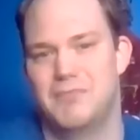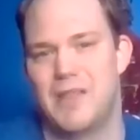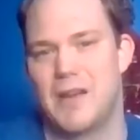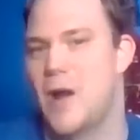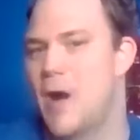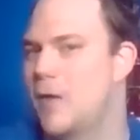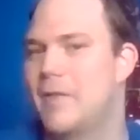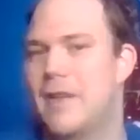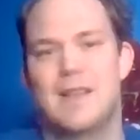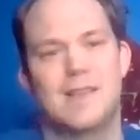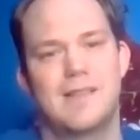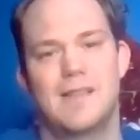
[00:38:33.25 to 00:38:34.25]
They're
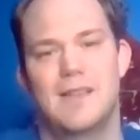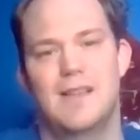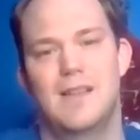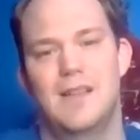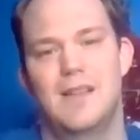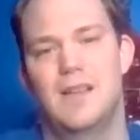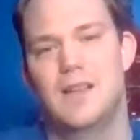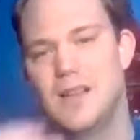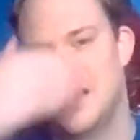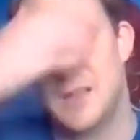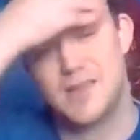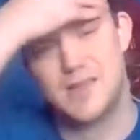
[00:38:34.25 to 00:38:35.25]
nervous. Yeah.
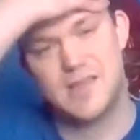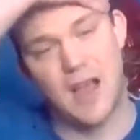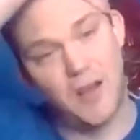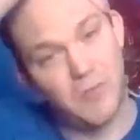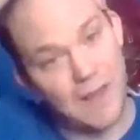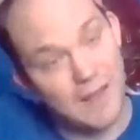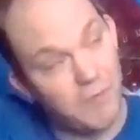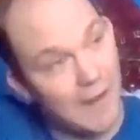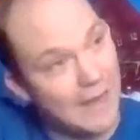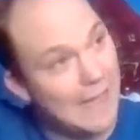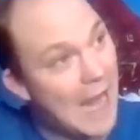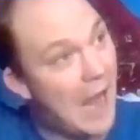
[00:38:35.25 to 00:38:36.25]
So, like,
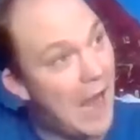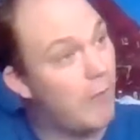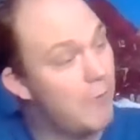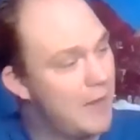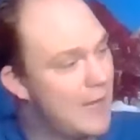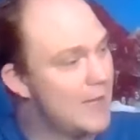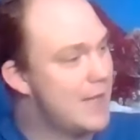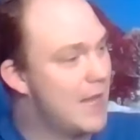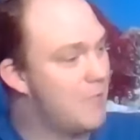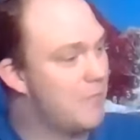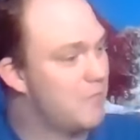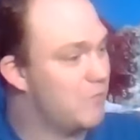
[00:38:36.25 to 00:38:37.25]
right now, what me and
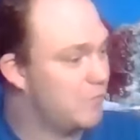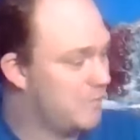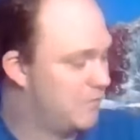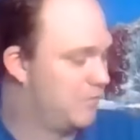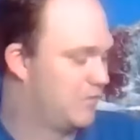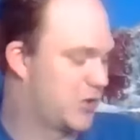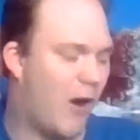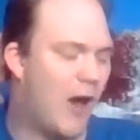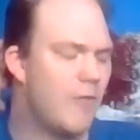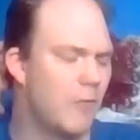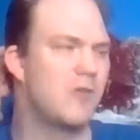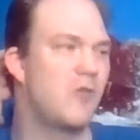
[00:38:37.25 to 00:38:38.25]
Tim
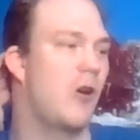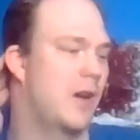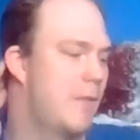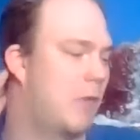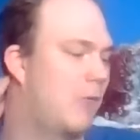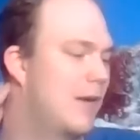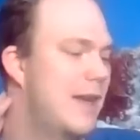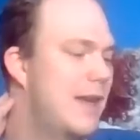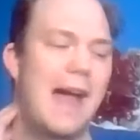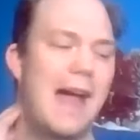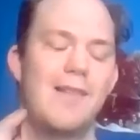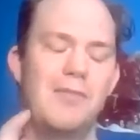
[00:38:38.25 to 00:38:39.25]
Schroeder were talking about one
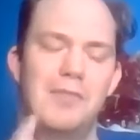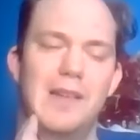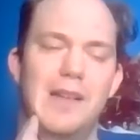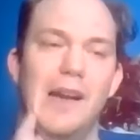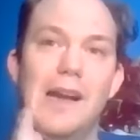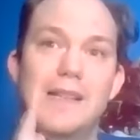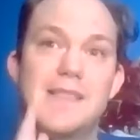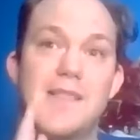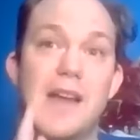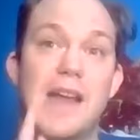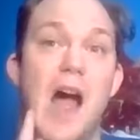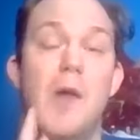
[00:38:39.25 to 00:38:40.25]
day, he
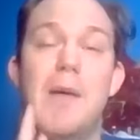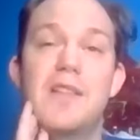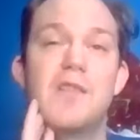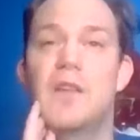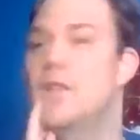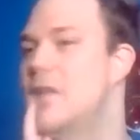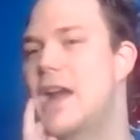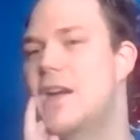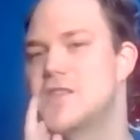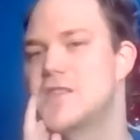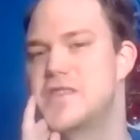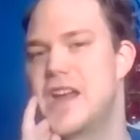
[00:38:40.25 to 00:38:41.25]
says, like, how about doing
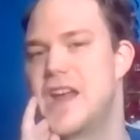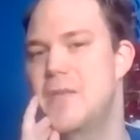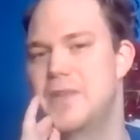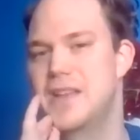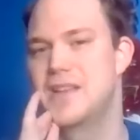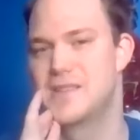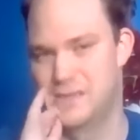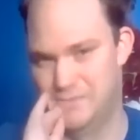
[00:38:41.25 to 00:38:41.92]
letters for champions?